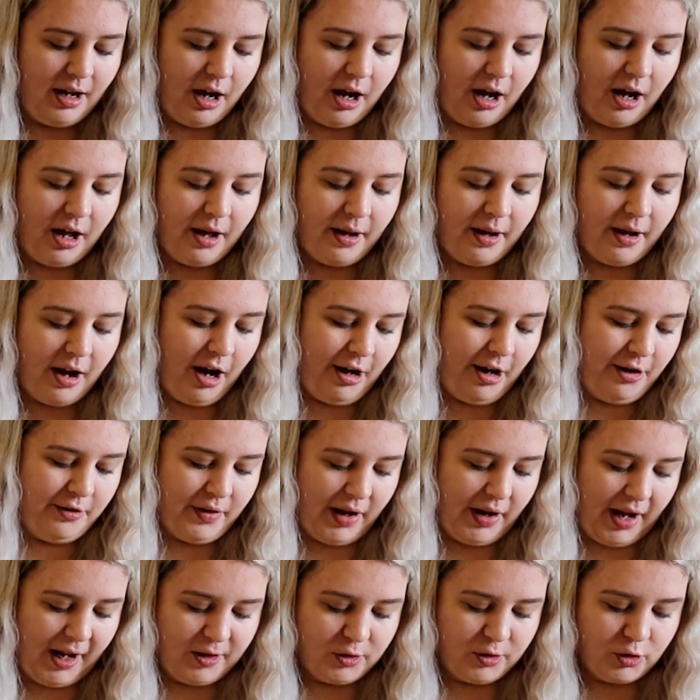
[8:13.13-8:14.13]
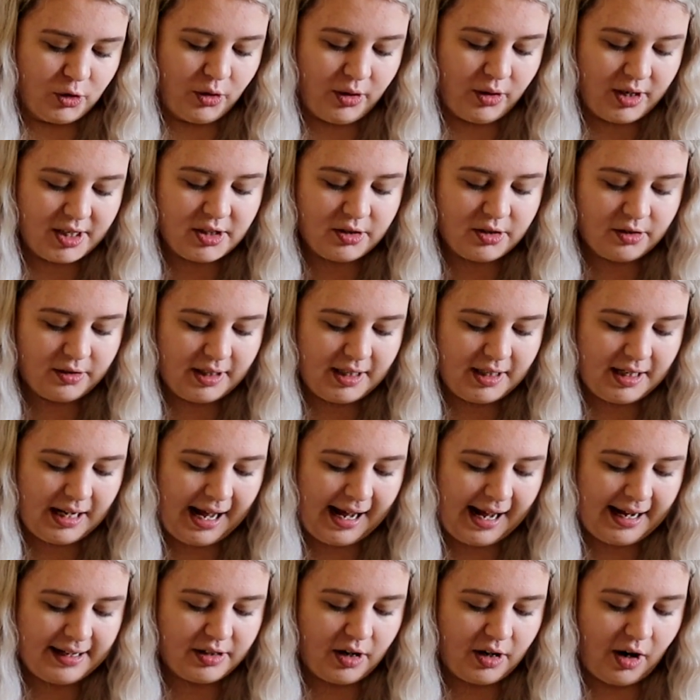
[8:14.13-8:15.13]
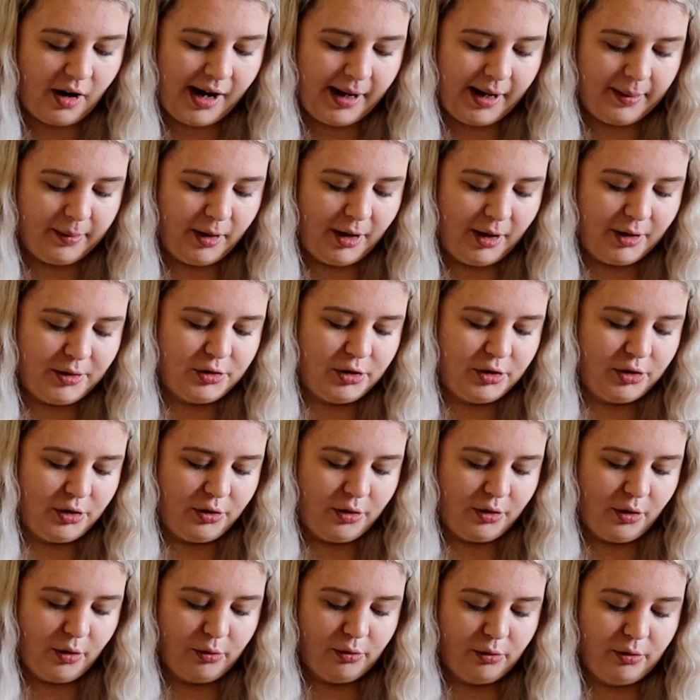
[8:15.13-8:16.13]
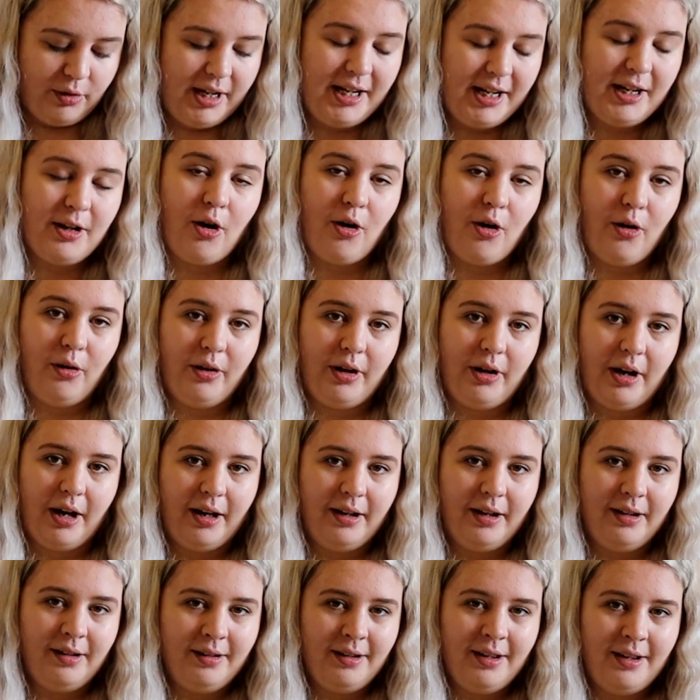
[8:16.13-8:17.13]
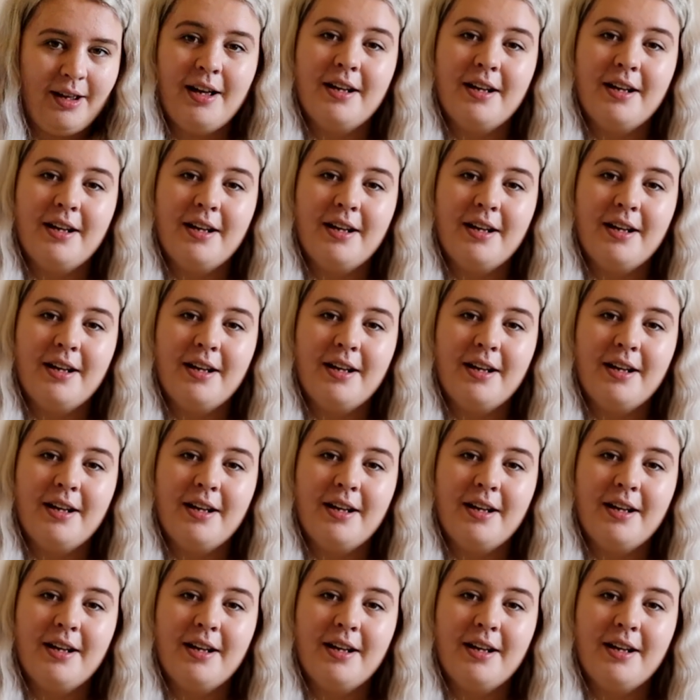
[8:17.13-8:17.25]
Over in Toy Story Land, I am going to reconquer